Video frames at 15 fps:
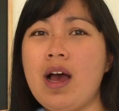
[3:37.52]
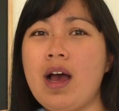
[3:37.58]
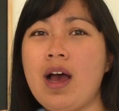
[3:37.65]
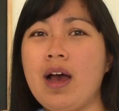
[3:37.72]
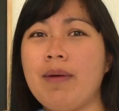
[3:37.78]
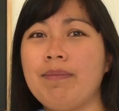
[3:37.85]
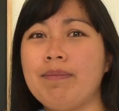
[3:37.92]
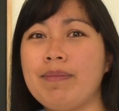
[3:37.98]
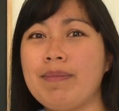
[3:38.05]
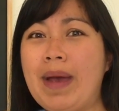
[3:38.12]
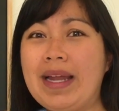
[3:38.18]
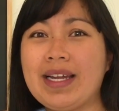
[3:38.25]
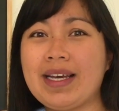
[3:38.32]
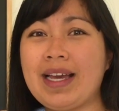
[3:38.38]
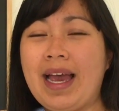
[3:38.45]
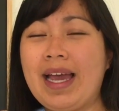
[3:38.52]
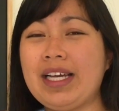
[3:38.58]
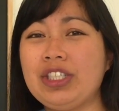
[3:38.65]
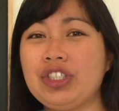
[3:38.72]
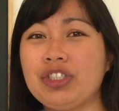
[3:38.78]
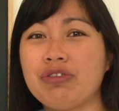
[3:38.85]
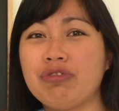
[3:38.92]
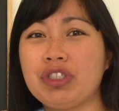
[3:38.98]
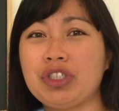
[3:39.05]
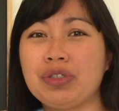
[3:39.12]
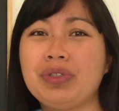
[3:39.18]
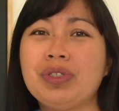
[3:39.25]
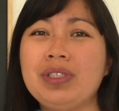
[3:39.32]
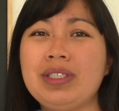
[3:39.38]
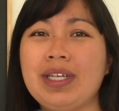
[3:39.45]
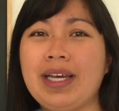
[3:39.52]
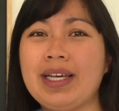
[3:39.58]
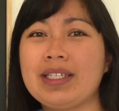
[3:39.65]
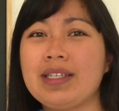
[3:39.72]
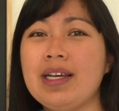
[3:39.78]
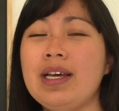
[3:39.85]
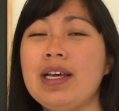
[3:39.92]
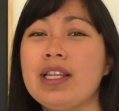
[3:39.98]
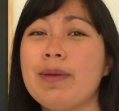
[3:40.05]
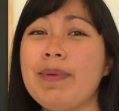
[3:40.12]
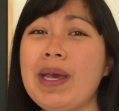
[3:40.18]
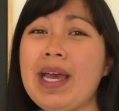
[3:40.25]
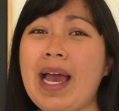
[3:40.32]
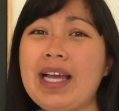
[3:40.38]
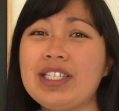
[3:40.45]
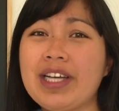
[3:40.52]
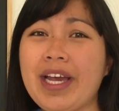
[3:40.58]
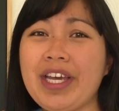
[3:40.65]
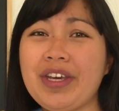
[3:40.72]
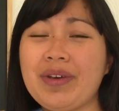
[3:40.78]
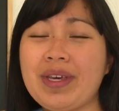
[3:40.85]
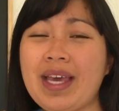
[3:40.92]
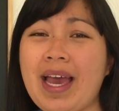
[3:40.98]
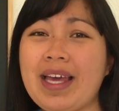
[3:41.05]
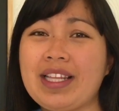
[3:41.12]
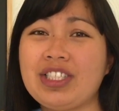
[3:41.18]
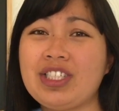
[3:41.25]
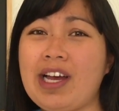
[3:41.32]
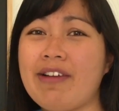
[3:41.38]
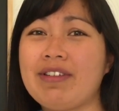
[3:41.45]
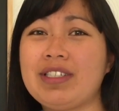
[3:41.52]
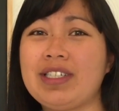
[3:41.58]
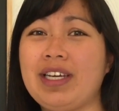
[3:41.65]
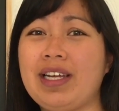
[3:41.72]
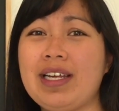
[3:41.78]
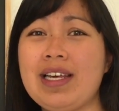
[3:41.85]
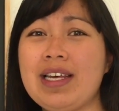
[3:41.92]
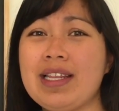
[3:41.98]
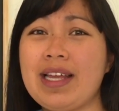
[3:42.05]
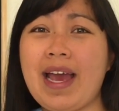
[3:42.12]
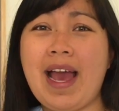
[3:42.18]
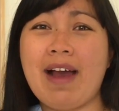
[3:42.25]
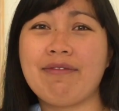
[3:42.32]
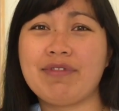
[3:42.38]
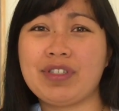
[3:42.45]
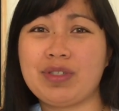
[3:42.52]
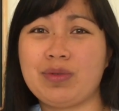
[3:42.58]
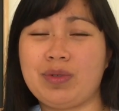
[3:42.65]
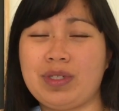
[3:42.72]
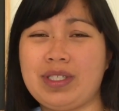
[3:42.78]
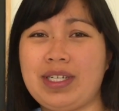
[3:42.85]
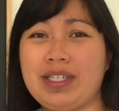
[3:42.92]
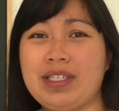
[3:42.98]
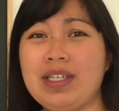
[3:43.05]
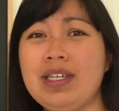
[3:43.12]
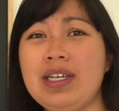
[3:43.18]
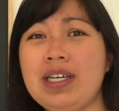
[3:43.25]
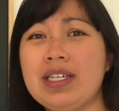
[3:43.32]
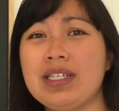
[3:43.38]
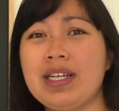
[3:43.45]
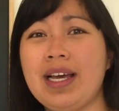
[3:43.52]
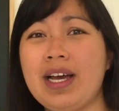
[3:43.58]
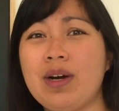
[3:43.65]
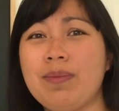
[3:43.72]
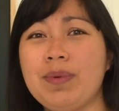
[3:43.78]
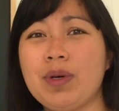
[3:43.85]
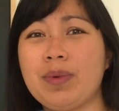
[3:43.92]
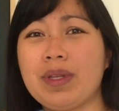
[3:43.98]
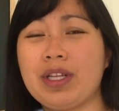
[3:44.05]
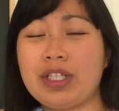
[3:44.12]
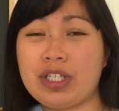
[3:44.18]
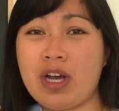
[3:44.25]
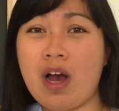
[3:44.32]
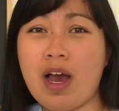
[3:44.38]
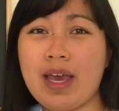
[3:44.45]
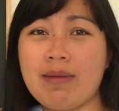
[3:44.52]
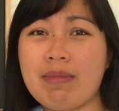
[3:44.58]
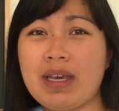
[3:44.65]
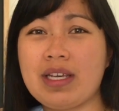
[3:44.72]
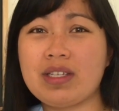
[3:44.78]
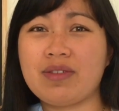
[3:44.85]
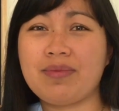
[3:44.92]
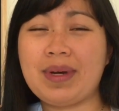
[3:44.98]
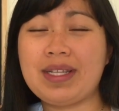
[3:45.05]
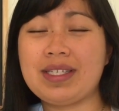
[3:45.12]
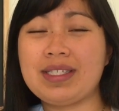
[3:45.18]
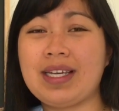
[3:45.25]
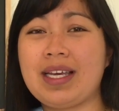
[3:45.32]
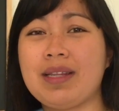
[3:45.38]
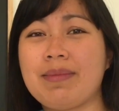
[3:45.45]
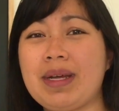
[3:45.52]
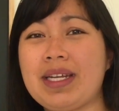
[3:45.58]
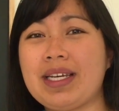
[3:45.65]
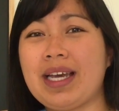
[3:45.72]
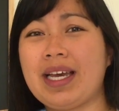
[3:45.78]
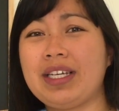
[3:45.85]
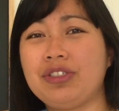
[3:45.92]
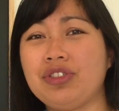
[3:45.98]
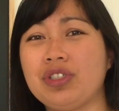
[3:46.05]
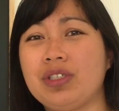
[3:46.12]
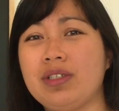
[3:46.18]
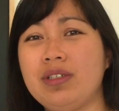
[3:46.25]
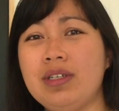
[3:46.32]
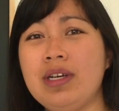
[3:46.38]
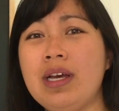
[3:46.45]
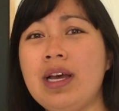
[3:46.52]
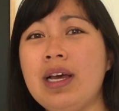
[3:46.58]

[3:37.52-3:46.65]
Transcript: medication resources. The PHA UK, the charity, they have resources to help you with the timings of when to take the medication.